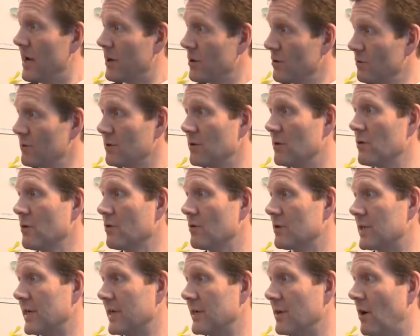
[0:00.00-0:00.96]
newer
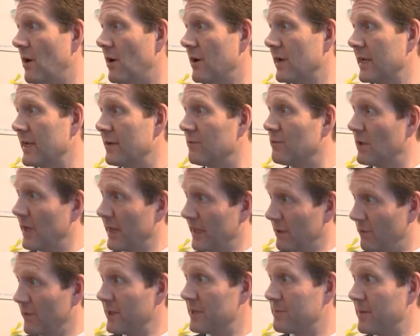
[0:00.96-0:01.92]
technology with
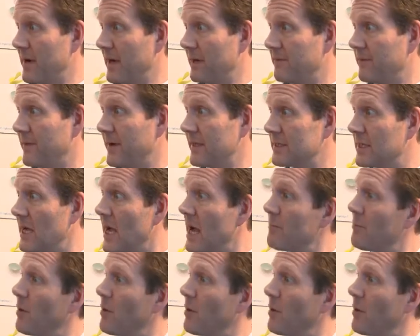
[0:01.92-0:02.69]
increased benefits,